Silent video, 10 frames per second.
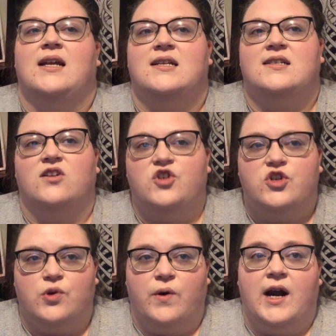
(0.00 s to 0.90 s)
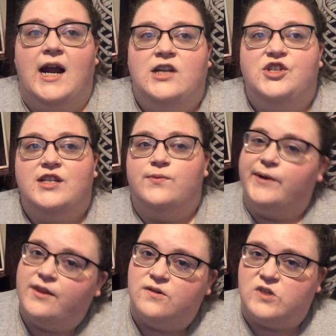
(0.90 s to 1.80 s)
is such a chore, and she is one
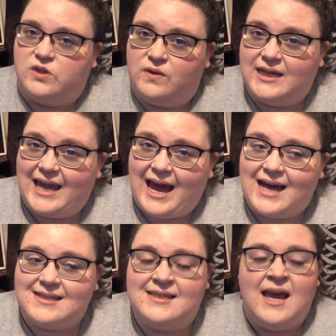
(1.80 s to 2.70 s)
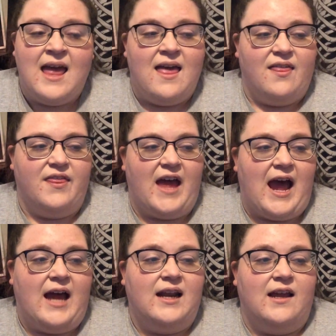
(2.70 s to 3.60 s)
of those snooty cats
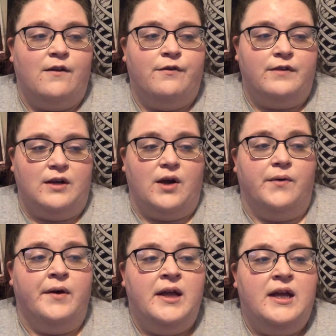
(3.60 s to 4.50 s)
that if, you know,